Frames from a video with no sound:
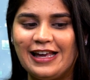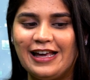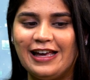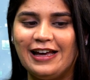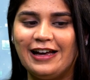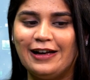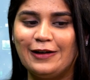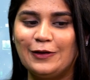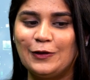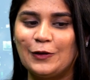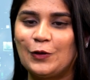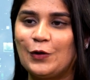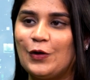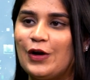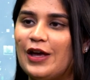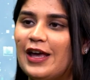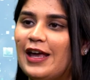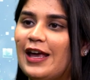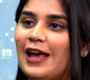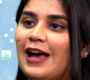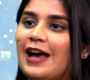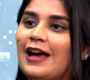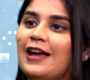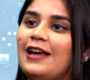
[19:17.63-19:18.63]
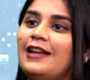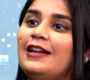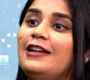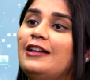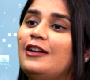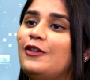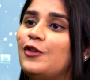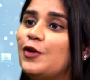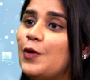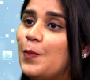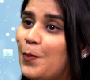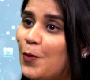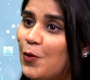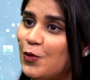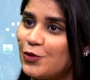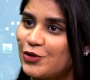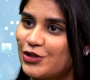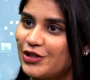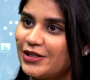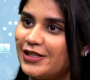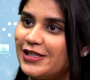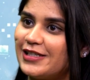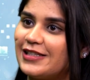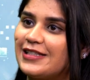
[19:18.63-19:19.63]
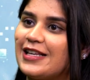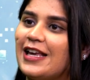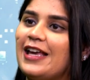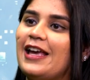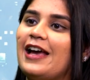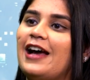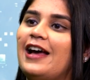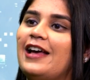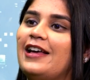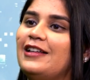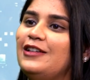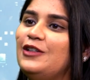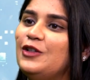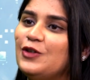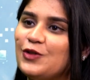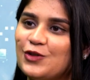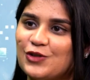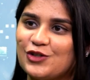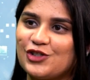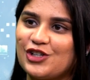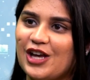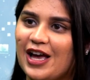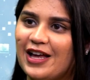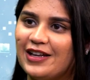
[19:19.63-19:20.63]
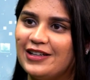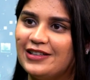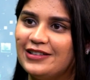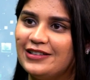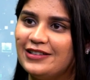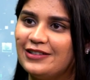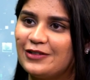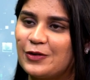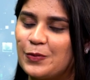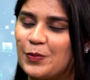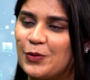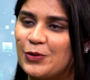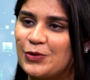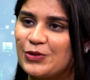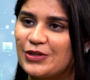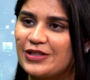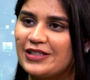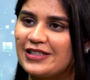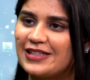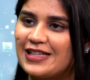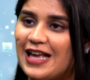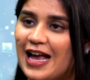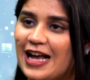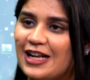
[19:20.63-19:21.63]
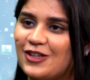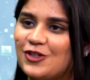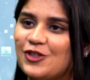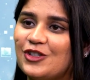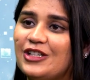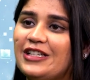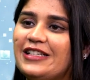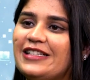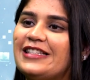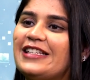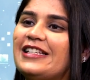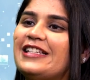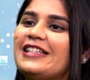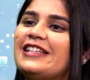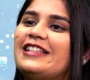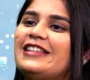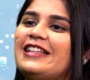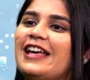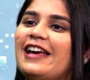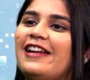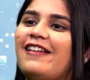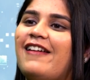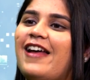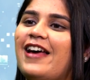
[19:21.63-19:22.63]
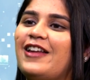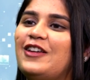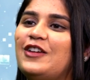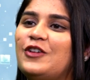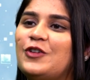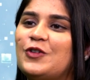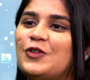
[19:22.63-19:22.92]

AI reporters, AI news channel reporters actually sitting there and,